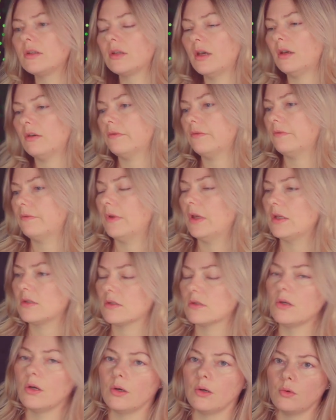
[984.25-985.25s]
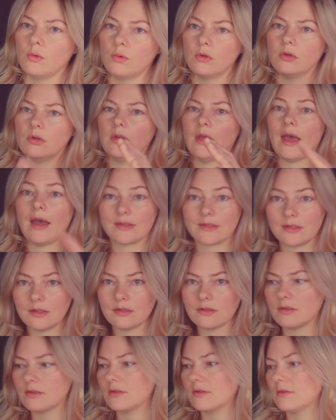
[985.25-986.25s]
have has no
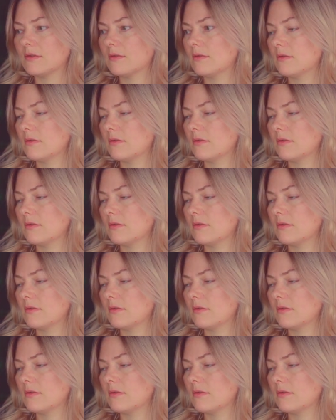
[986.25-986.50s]
axis,